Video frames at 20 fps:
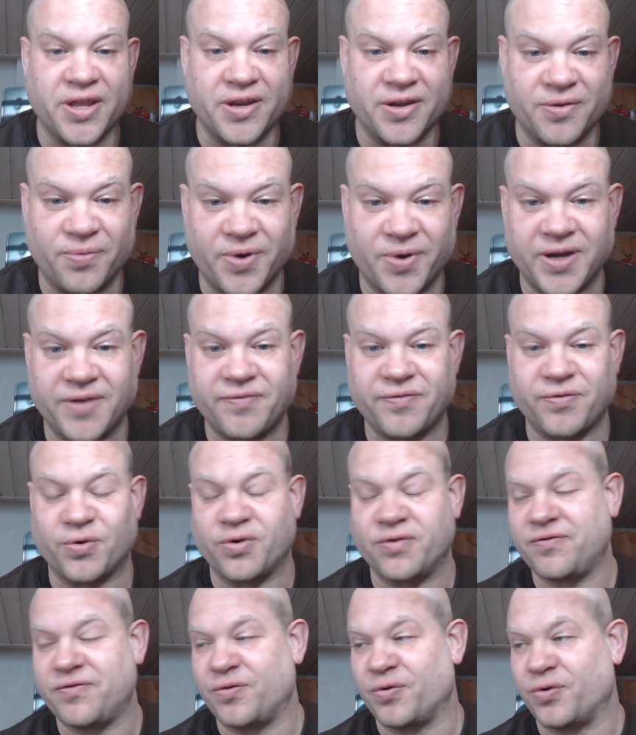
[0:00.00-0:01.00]
right,
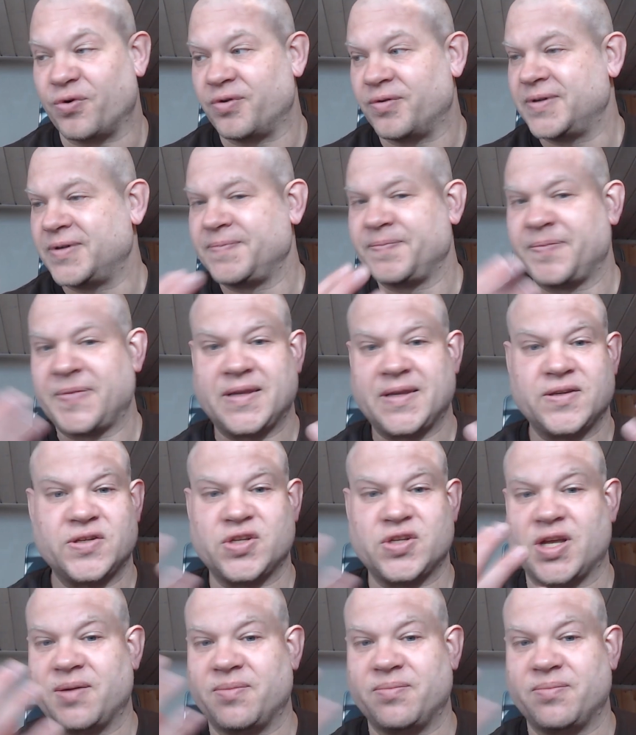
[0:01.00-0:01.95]
for some